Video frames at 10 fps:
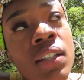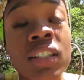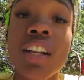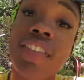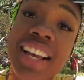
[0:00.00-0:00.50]

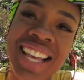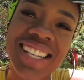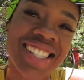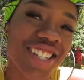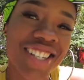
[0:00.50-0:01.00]
stuff like
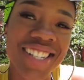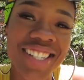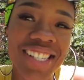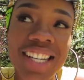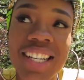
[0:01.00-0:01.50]
that
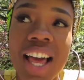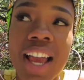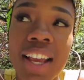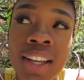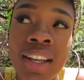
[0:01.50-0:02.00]
seriously,
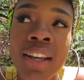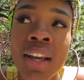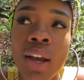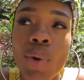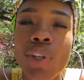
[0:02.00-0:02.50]
like
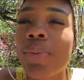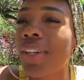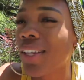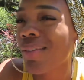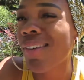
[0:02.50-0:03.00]
when you've
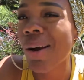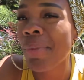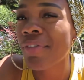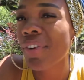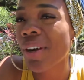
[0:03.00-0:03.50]
been eating
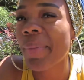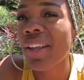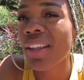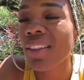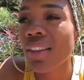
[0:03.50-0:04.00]
ramen for a
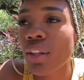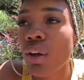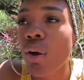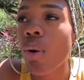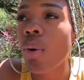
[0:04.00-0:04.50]
month,
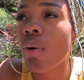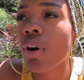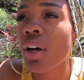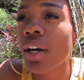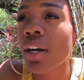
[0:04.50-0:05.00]

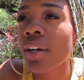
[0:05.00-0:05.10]
or